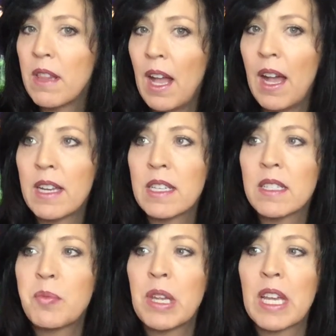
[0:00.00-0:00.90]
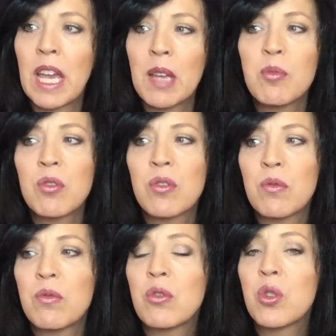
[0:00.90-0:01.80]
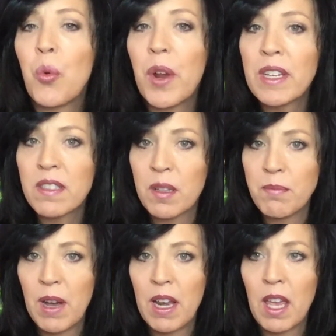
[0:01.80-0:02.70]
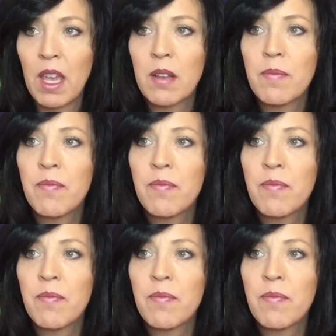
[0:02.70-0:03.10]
that is being able to join somebody